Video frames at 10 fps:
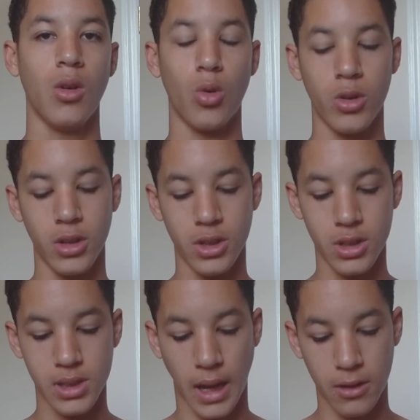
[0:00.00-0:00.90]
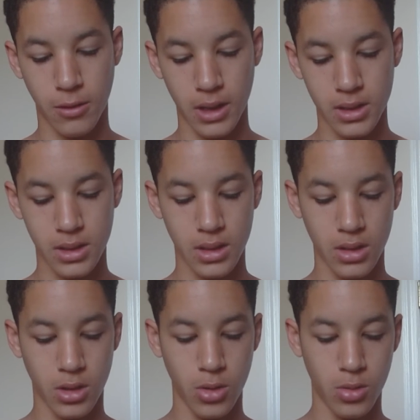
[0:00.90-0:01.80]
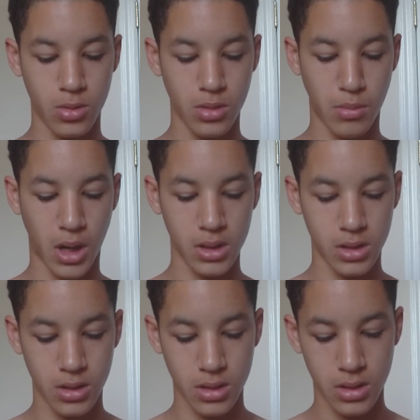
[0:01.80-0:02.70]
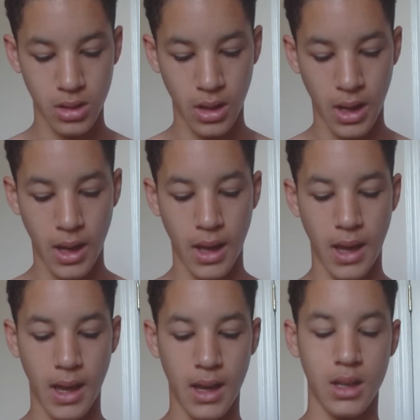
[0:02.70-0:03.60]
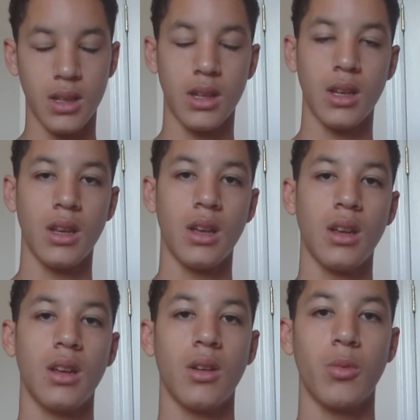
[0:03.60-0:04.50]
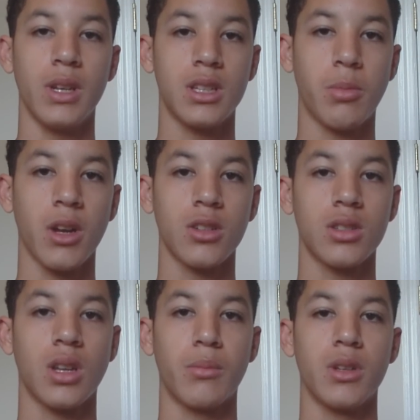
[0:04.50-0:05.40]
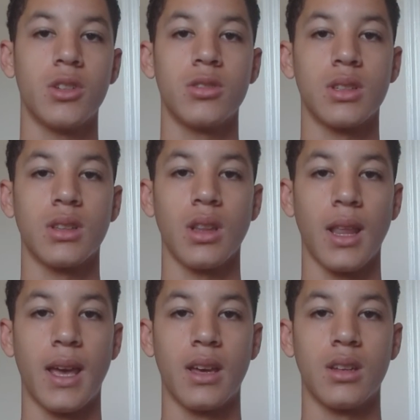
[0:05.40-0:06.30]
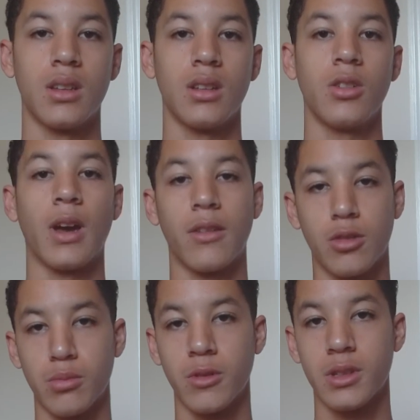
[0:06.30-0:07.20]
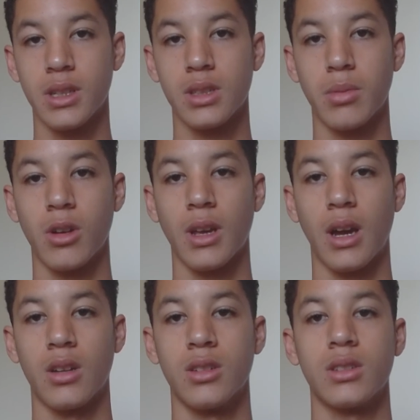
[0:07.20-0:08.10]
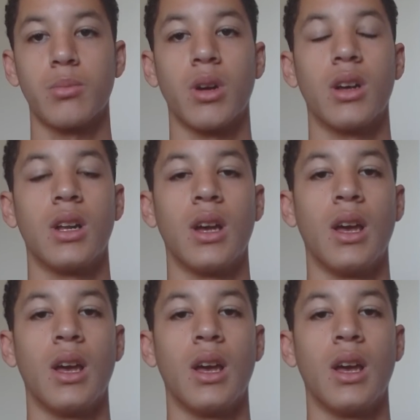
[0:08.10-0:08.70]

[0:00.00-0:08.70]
or you can just sacrifice 2 monsters, and when he special summons using the land, you have to remove 6 spell counters, but